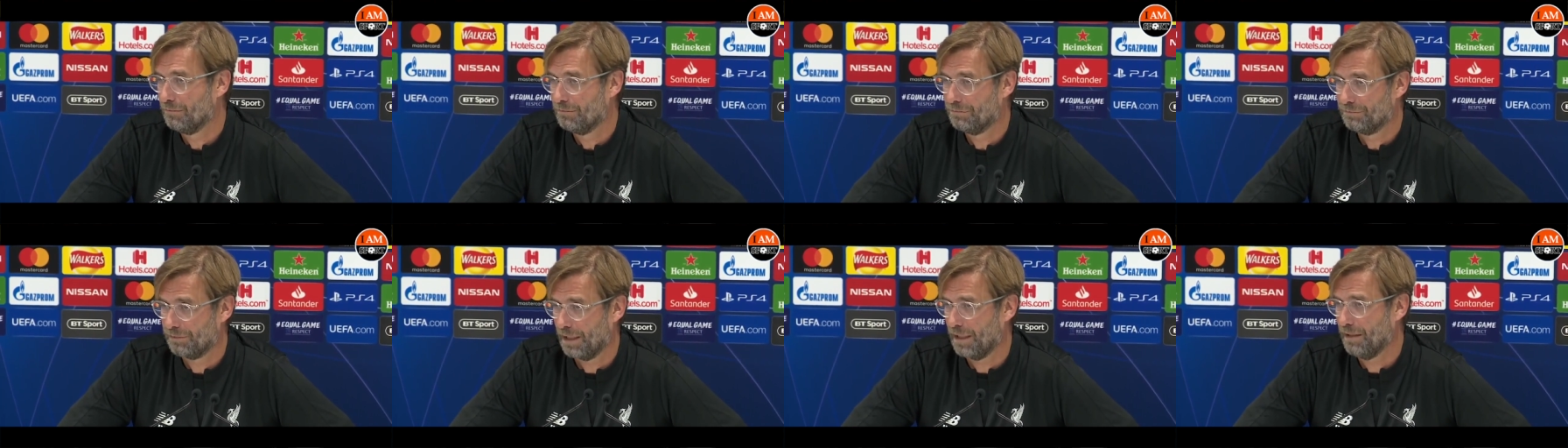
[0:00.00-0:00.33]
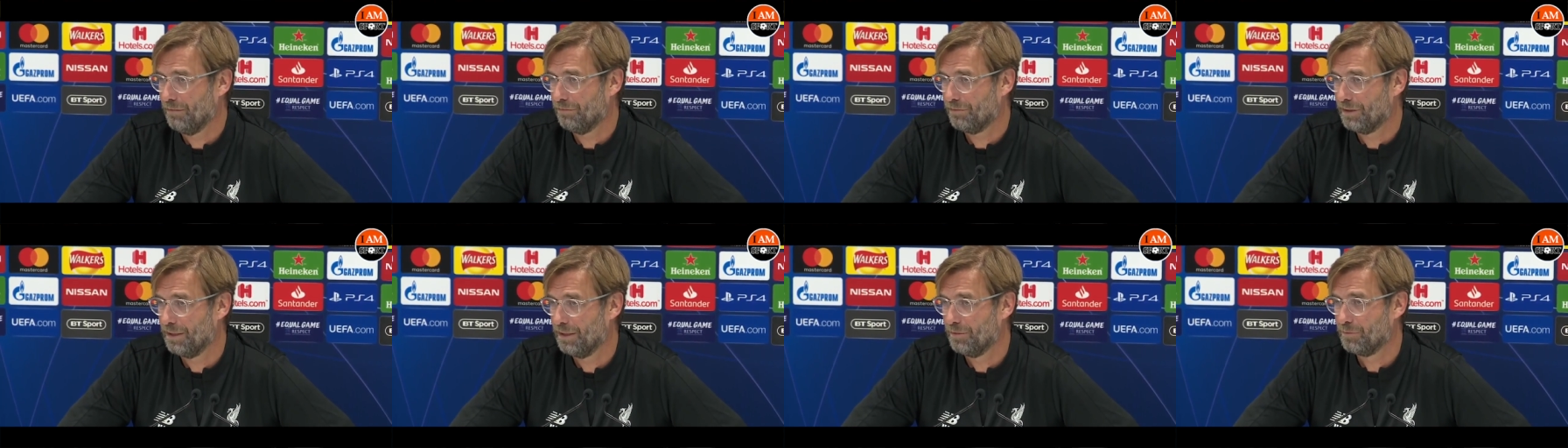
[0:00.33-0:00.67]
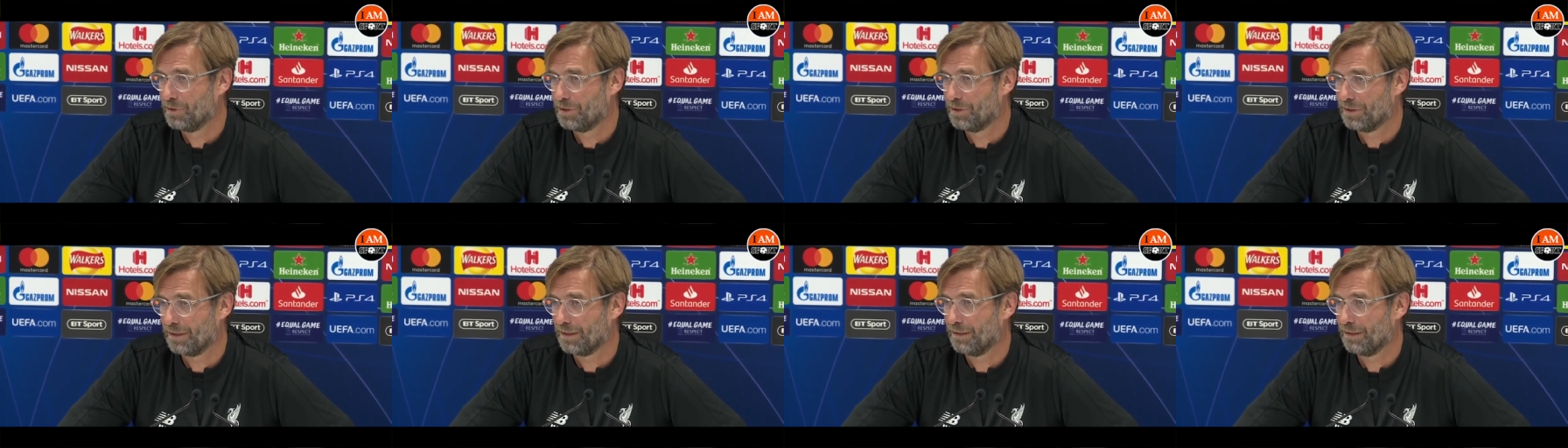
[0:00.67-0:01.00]
five
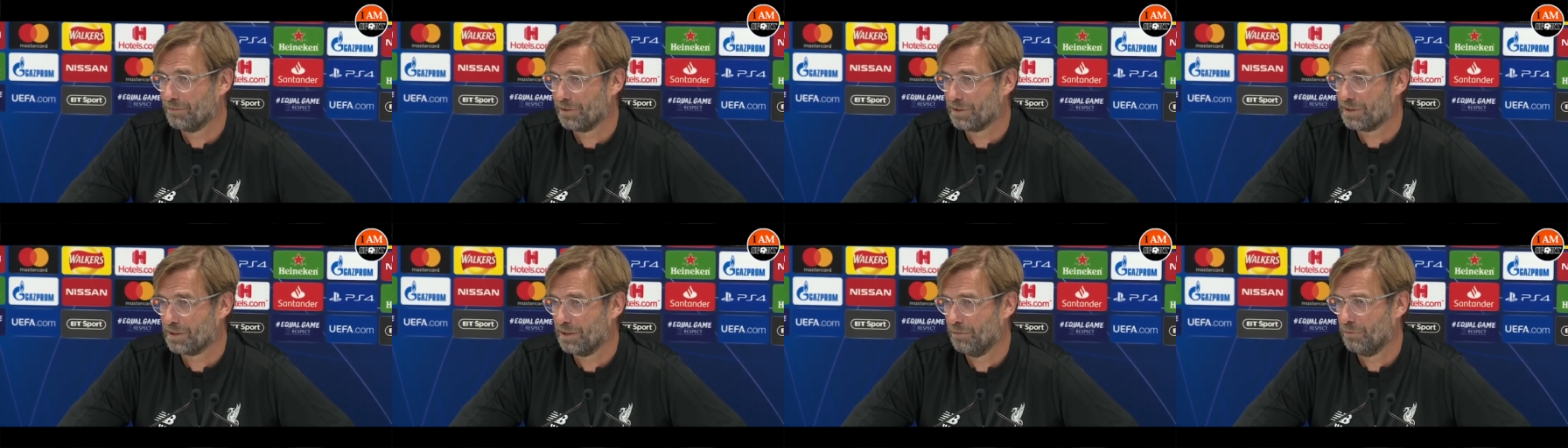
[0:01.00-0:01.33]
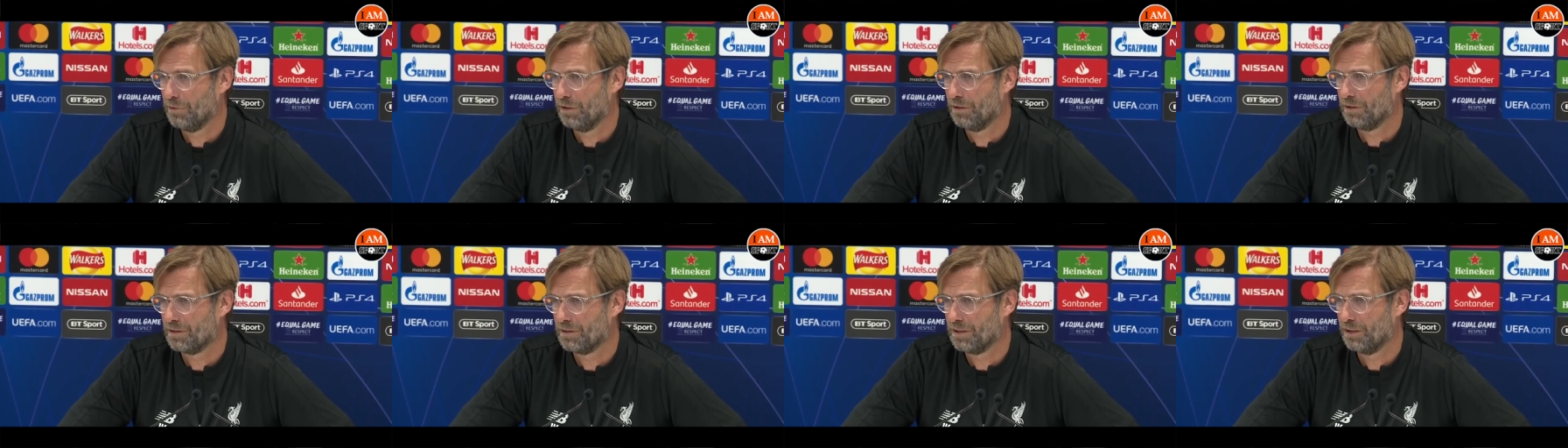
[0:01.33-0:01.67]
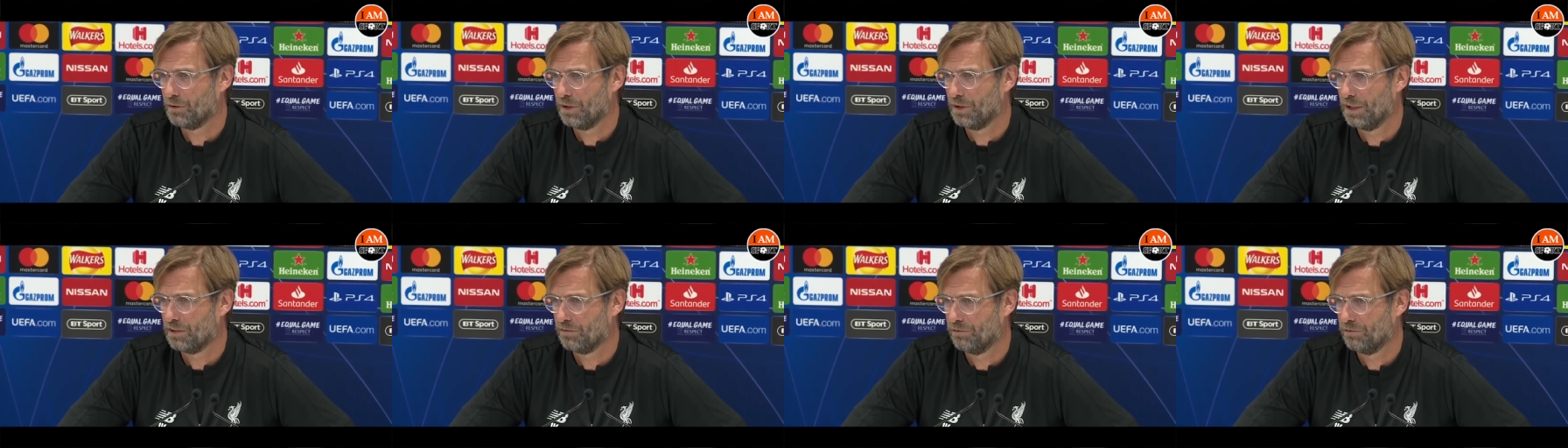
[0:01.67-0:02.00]
teams have a similar
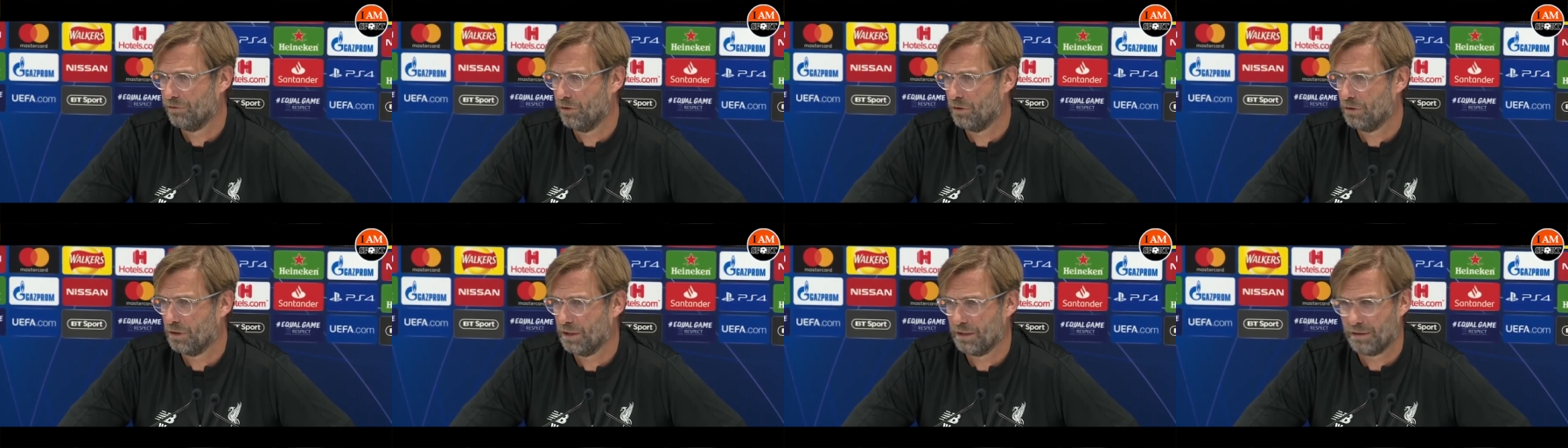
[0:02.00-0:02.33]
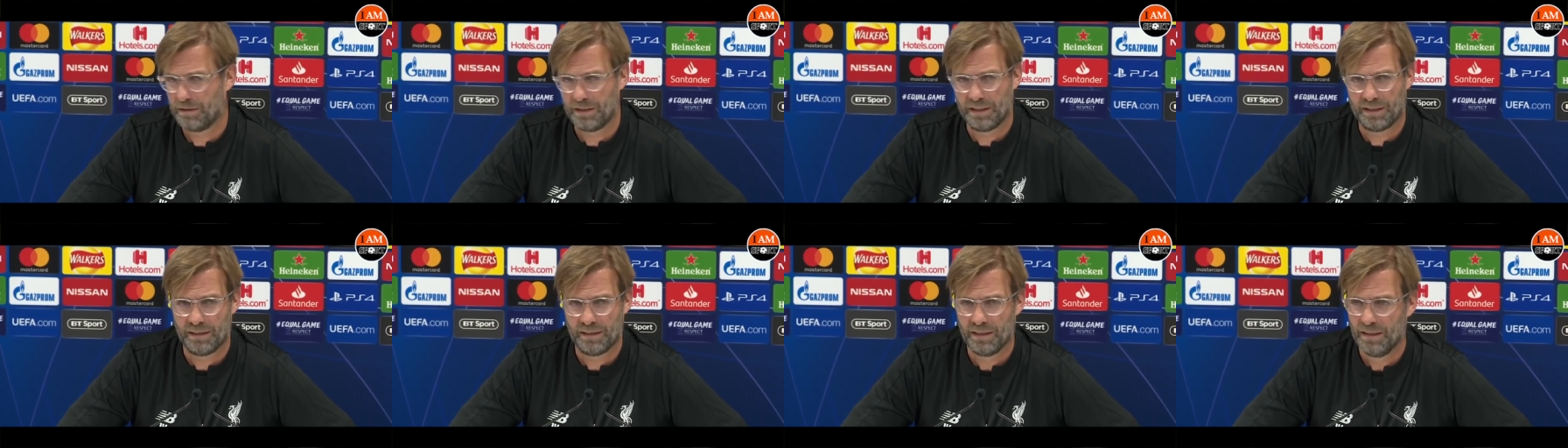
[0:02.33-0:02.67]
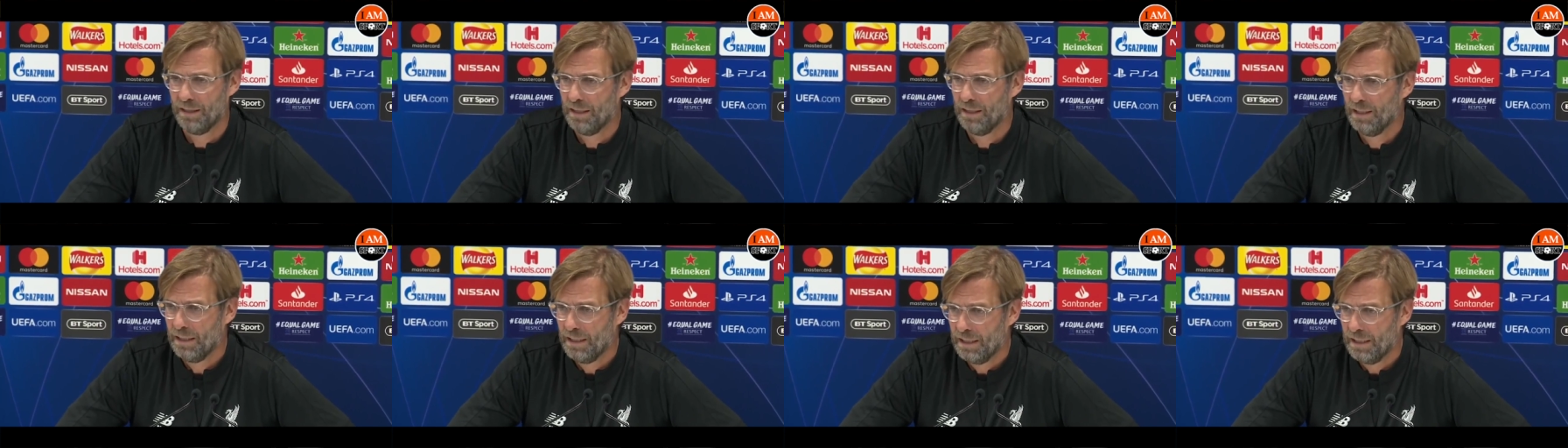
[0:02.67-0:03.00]
situation, four, I think,
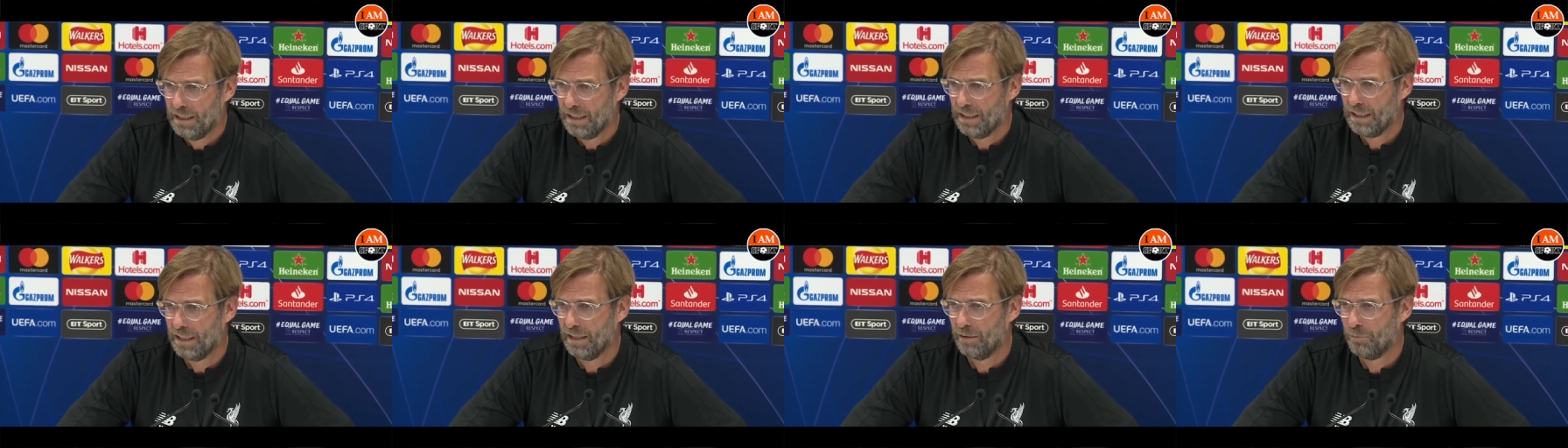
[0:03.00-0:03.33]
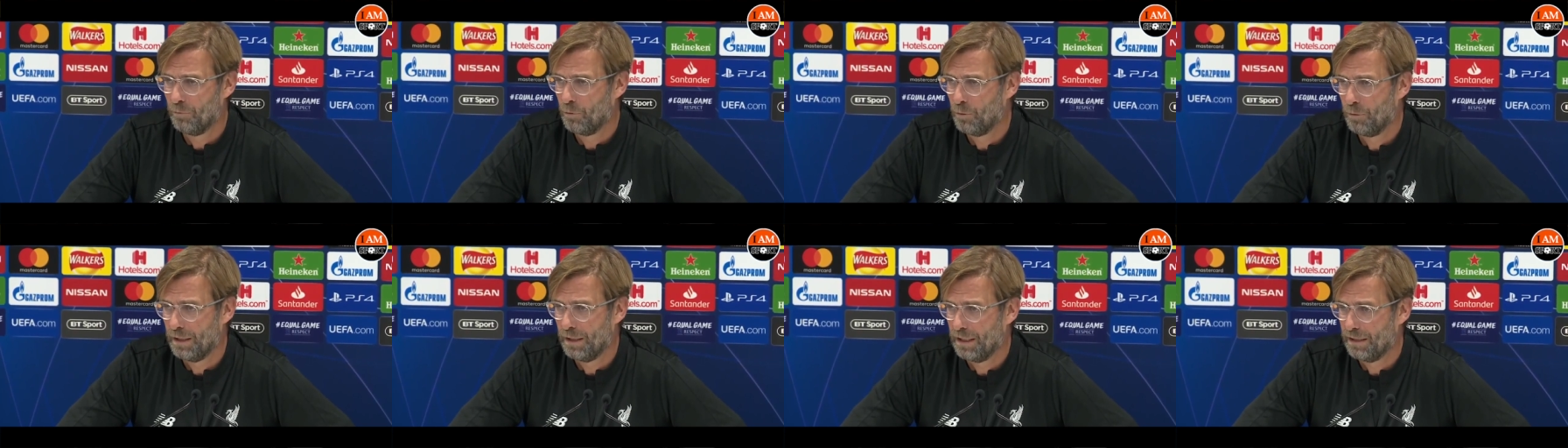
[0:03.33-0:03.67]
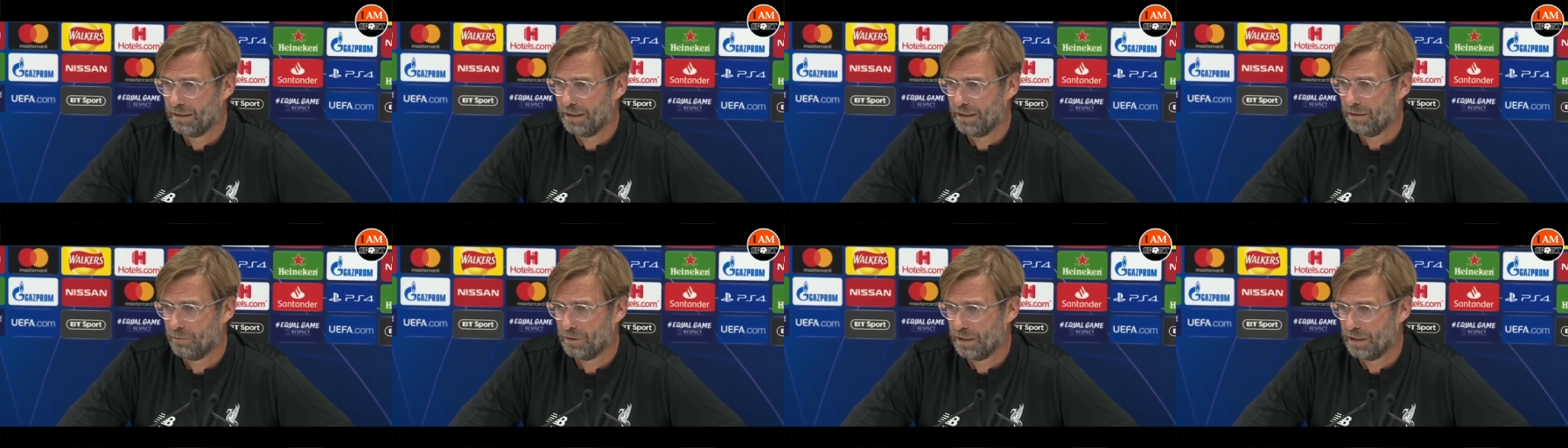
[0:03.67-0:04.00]
um, where
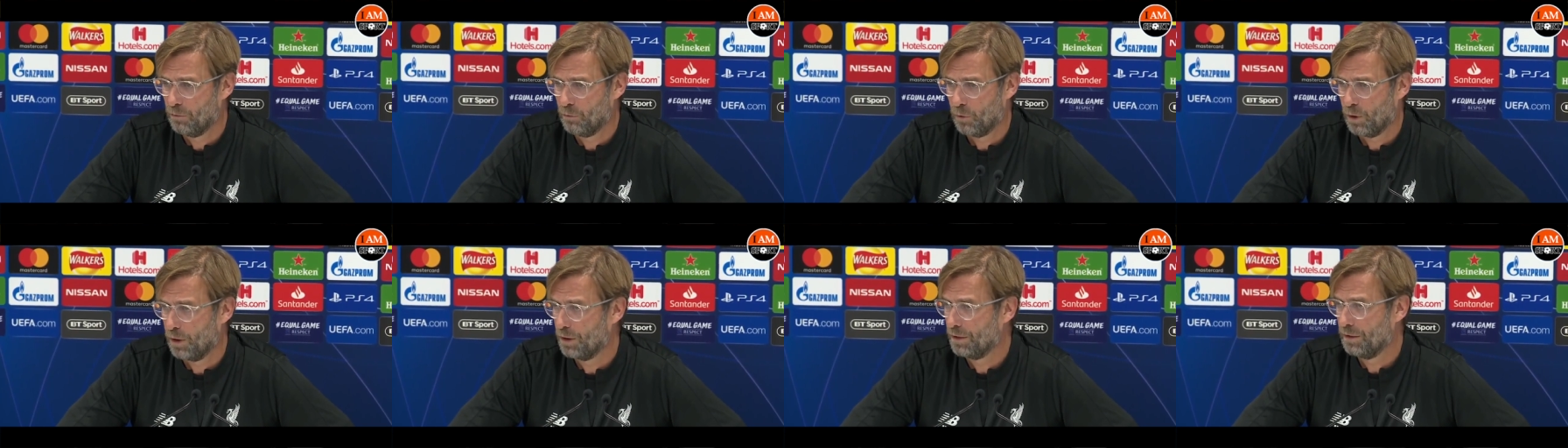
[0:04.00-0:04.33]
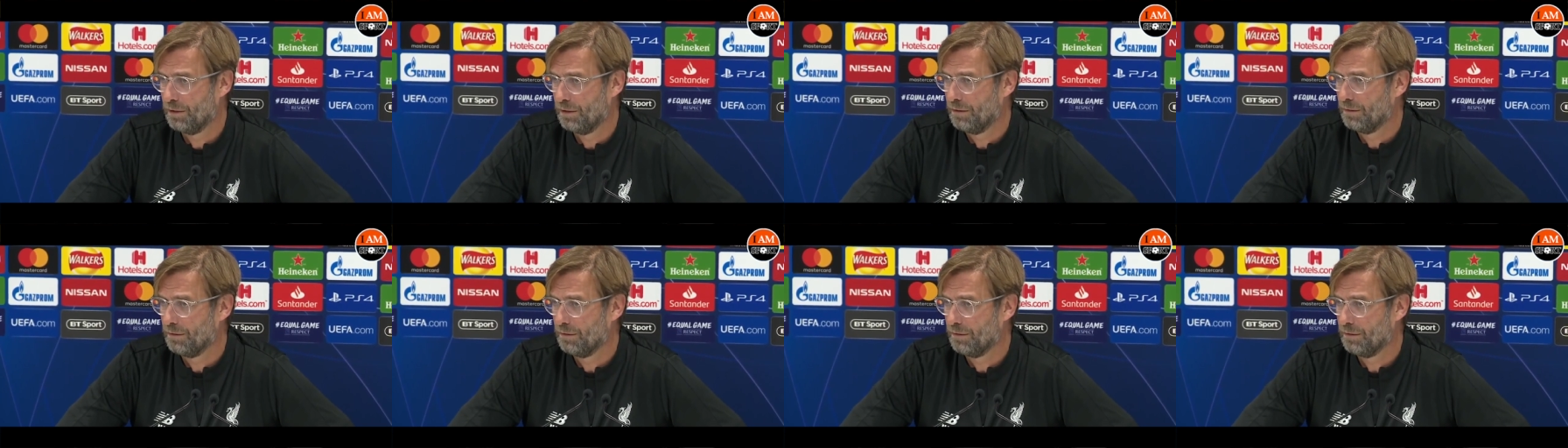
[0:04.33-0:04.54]
they, they won